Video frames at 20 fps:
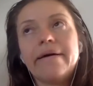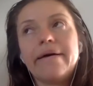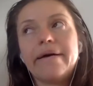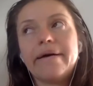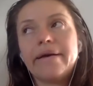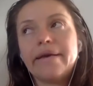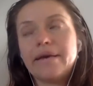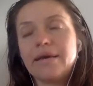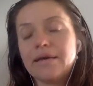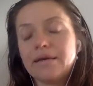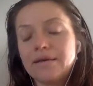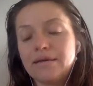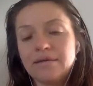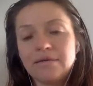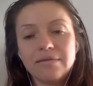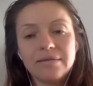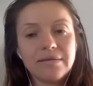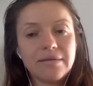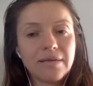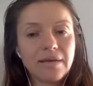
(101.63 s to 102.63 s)

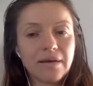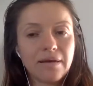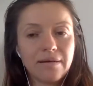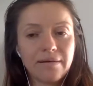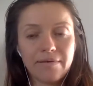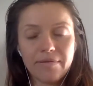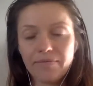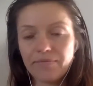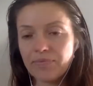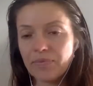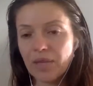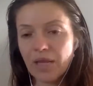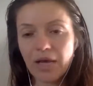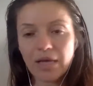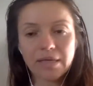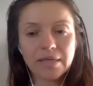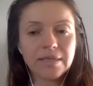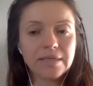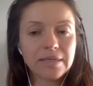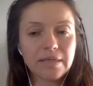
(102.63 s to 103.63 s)
and
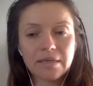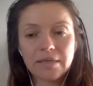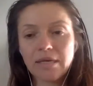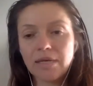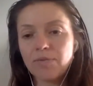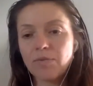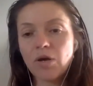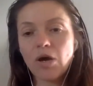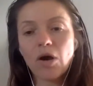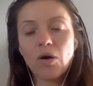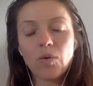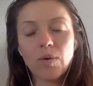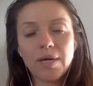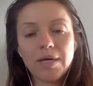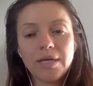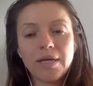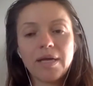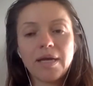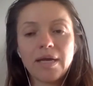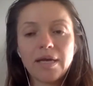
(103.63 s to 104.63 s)
I can still keep
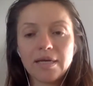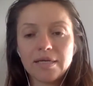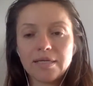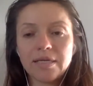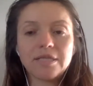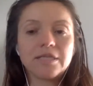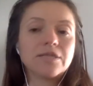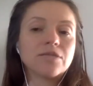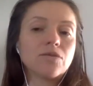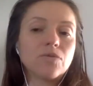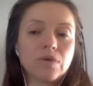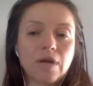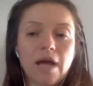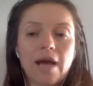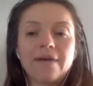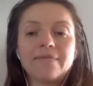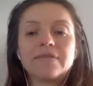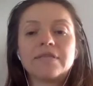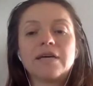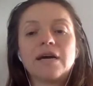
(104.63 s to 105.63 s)
going, and I just don't
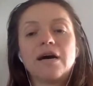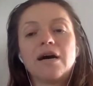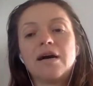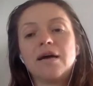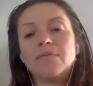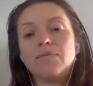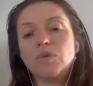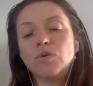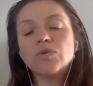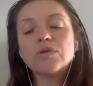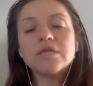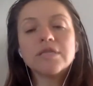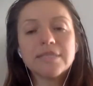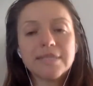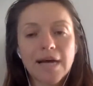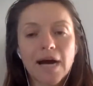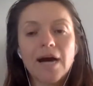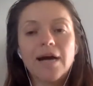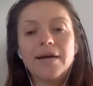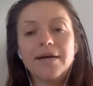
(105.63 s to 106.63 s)
have time nor
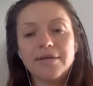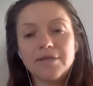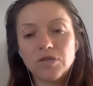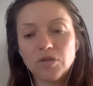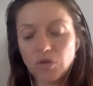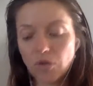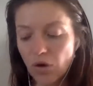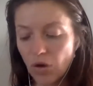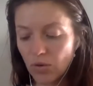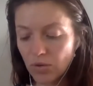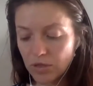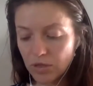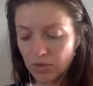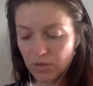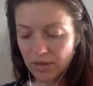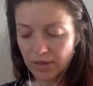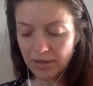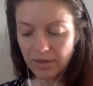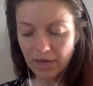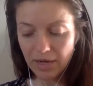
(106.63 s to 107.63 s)
desire to go into
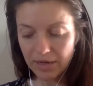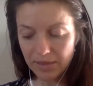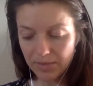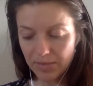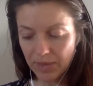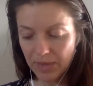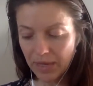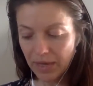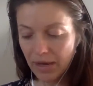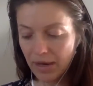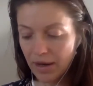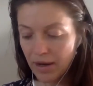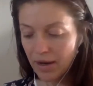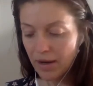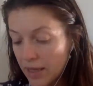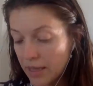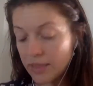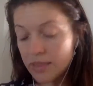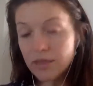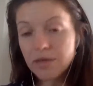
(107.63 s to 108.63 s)
the therapy.
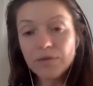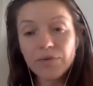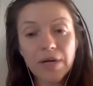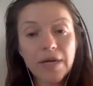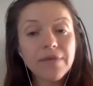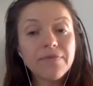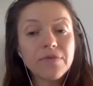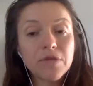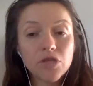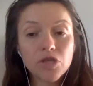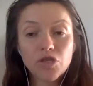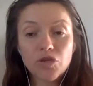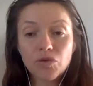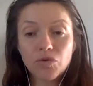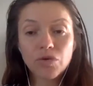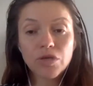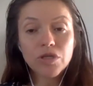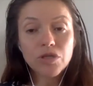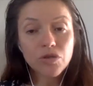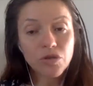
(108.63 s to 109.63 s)
It's a great for the
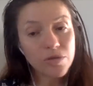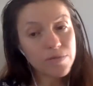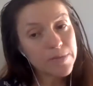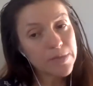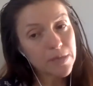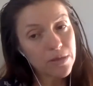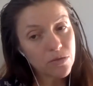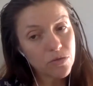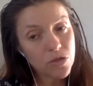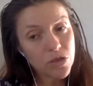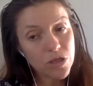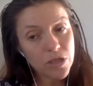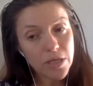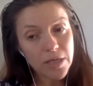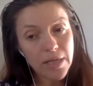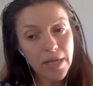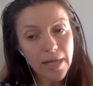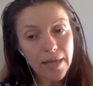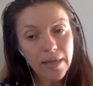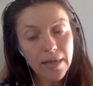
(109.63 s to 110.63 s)
short-term
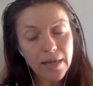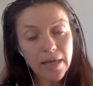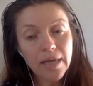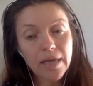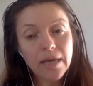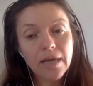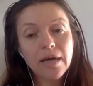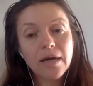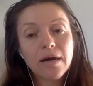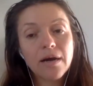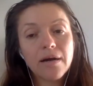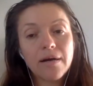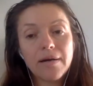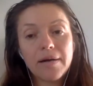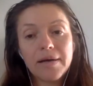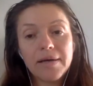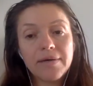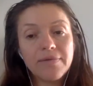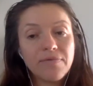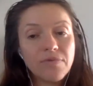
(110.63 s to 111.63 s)
solution. I think
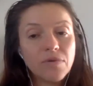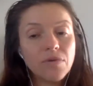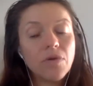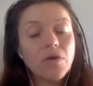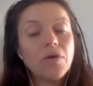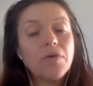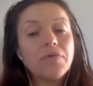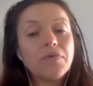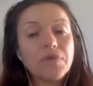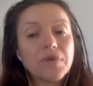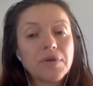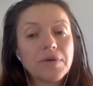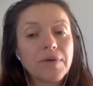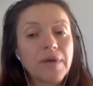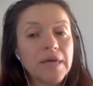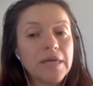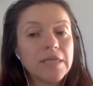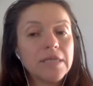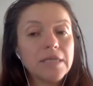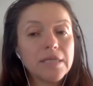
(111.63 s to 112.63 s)
if you're going through a
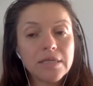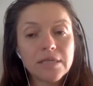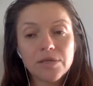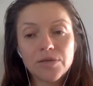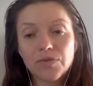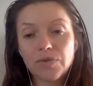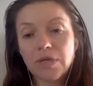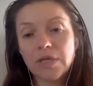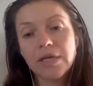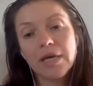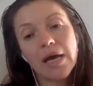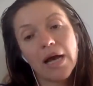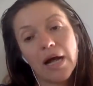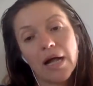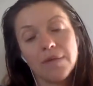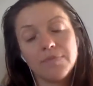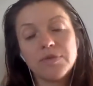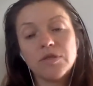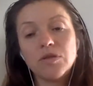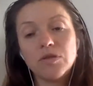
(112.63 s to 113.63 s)
crisis, it really
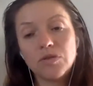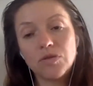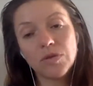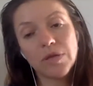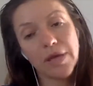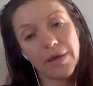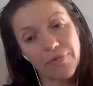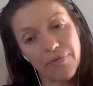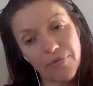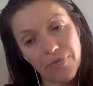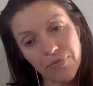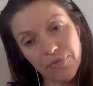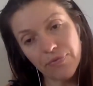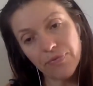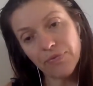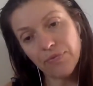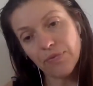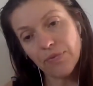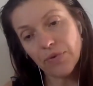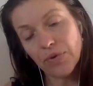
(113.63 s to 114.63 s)
helps you to get
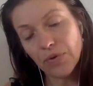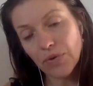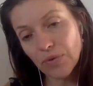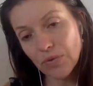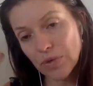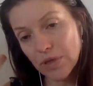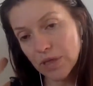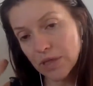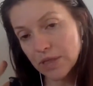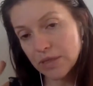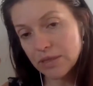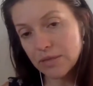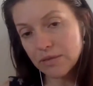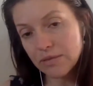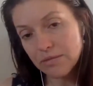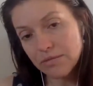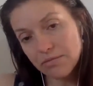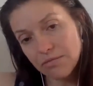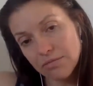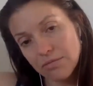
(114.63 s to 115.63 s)
through
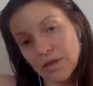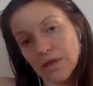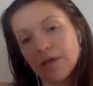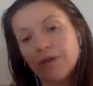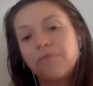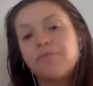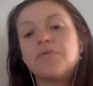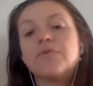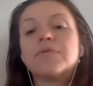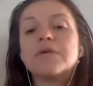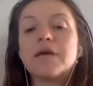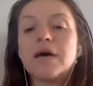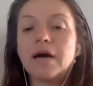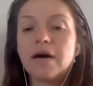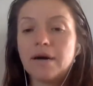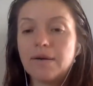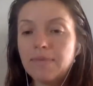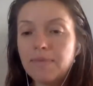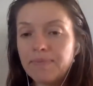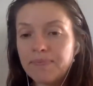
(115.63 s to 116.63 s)
this kind of over the
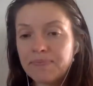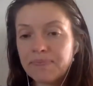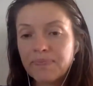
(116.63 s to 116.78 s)
hump.